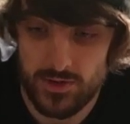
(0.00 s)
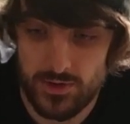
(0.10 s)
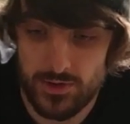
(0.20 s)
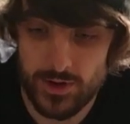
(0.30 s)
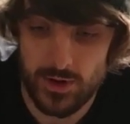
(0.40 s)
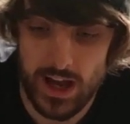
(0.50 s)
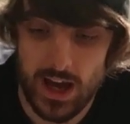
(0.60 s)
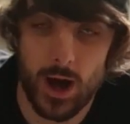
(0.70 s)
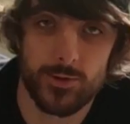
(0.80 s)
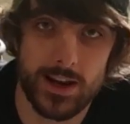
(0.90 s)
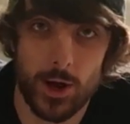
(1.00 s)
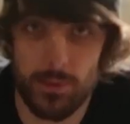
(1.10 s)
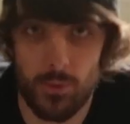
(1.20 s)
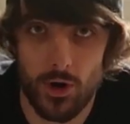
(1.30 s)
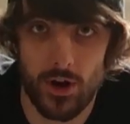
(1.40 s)
So yeah, I was a little
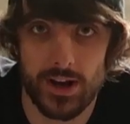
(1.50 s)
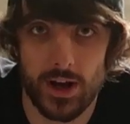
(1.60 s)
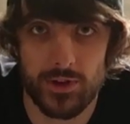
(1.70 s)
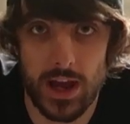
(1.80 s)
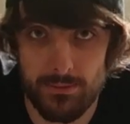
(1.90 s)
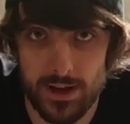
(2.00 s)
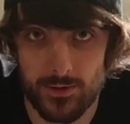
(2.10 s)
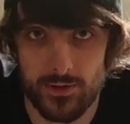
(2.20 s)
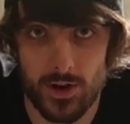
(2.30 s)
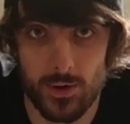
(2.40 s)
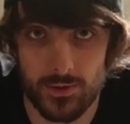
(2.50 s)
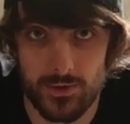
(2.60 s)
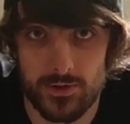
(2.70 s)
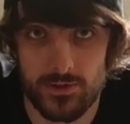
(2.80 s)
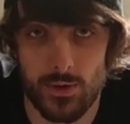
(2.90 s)
bit worried. I was getting mixed
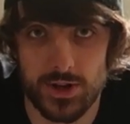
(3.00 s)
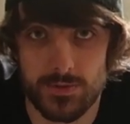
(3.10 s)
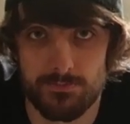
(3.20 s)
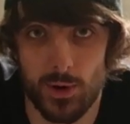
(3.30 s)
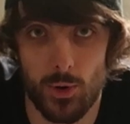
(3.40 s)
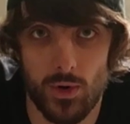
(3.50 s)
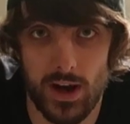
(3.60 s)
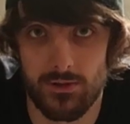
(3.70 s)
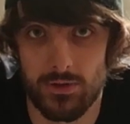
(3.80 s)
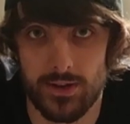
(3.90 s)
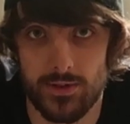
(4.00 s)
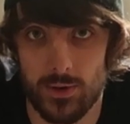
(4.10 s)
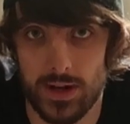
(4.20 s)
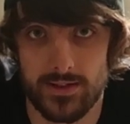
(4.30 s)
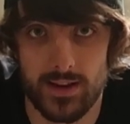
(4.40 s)
results, so I just bought a
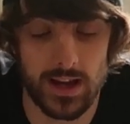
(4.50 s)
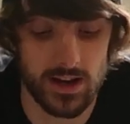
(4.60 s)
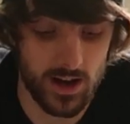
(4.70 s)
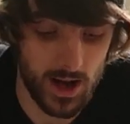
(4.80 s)
Revo intake.